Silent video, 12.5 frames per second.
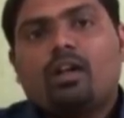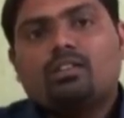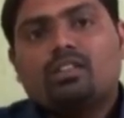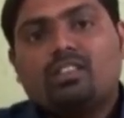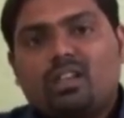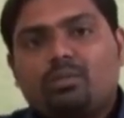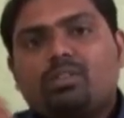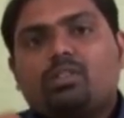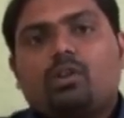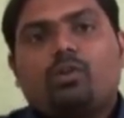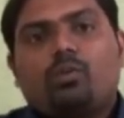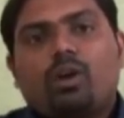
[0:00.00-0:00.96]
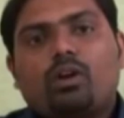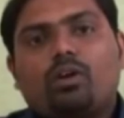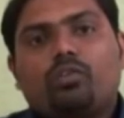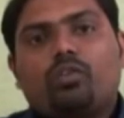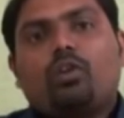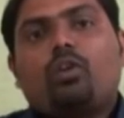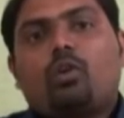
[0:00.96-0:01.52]
C3B0,
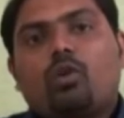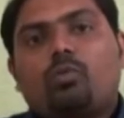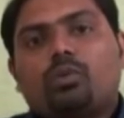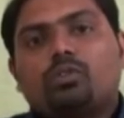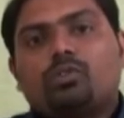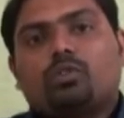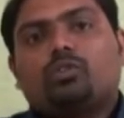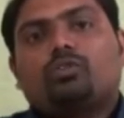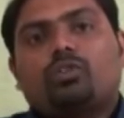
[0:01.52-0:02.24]
wonderful open source